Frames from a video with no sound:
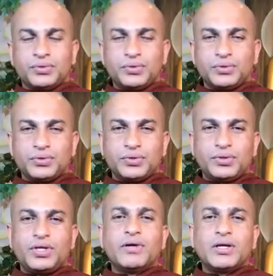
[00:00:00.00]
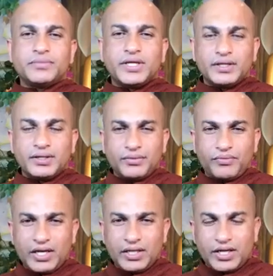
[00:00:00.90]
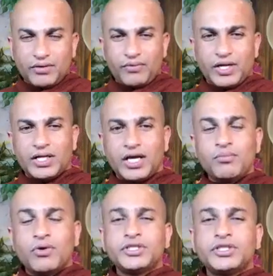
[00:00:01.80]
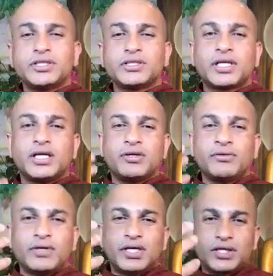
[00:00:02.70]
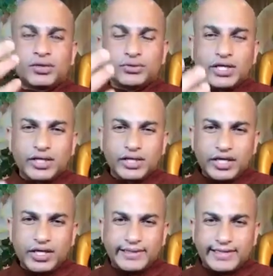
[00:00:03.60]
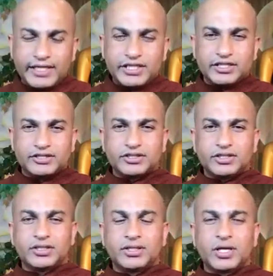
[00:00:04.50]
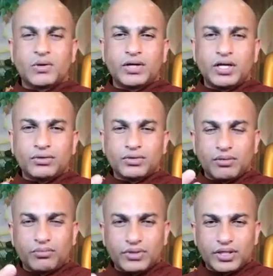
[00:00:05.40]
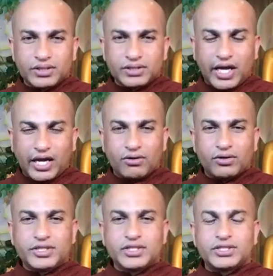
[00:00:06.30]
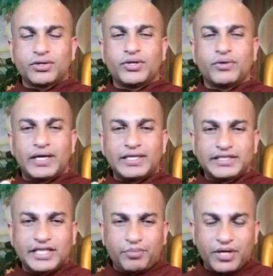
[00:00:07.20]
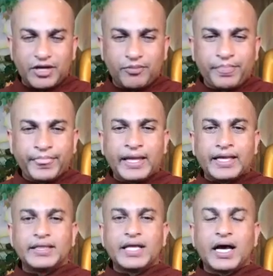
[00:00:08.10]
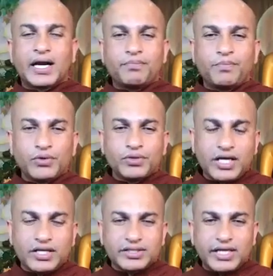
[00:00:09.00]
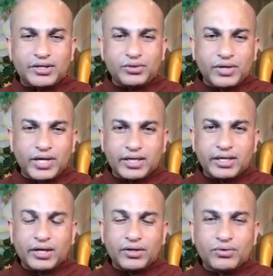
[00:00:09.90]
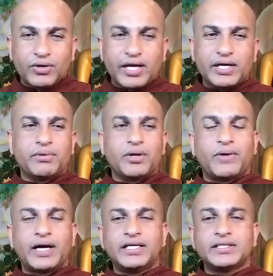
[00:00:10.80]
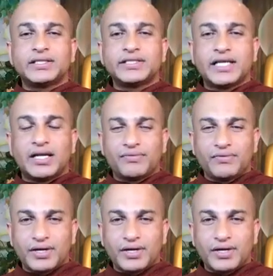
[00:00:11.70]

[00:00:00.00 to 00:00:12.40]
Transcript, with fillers: to develop that when the when the emotions convert to the intelligence according to the modern psychology so the what is happening there are few things that you can you can develop one is the self